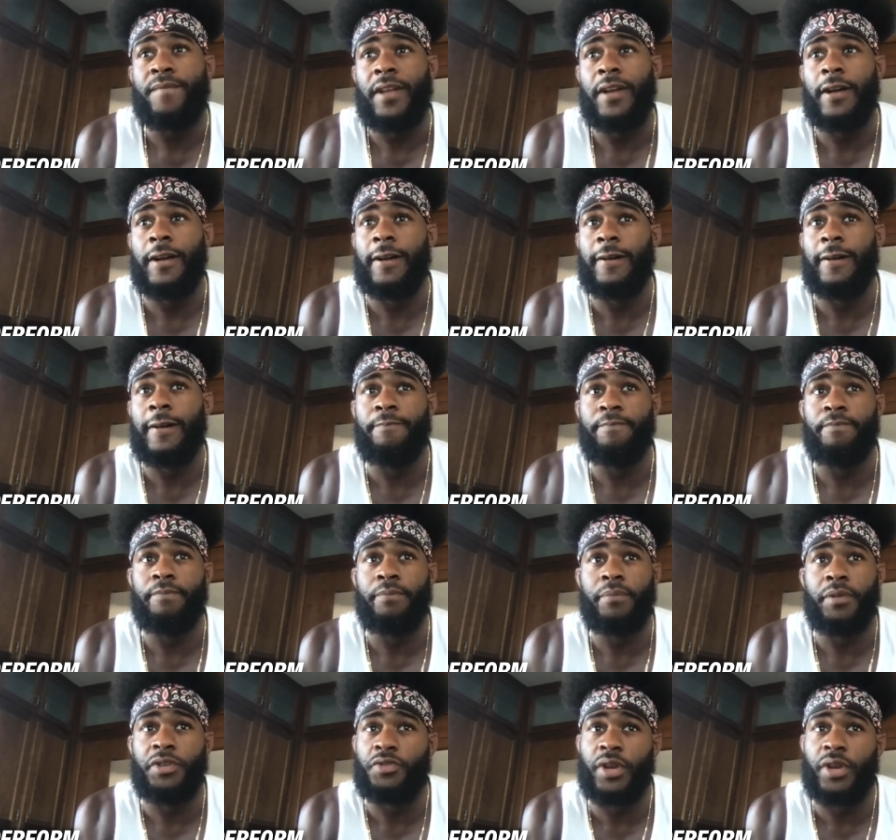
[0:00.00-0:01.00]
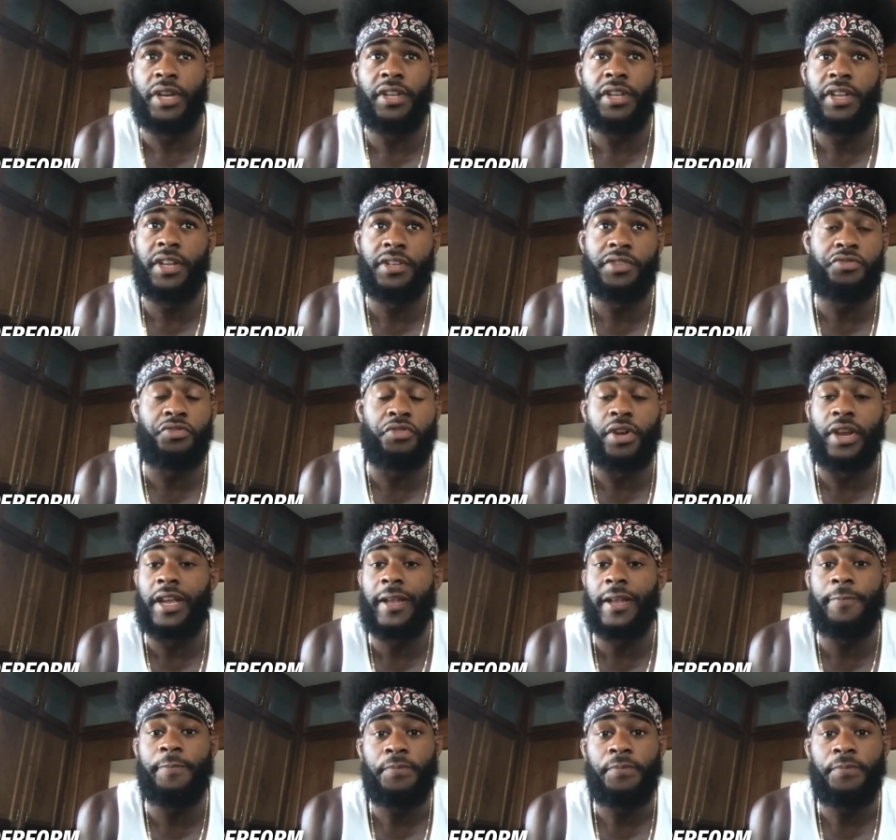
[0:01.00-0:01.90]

But training there is great.